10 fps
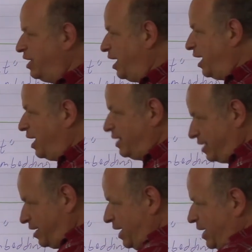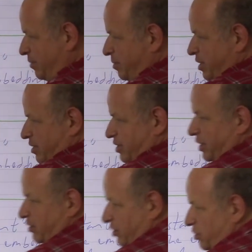I claim
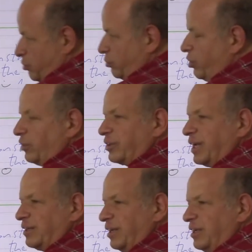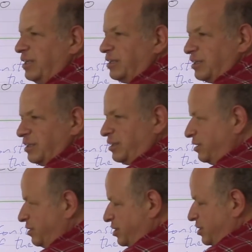that you don't get any, that
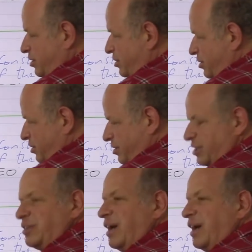the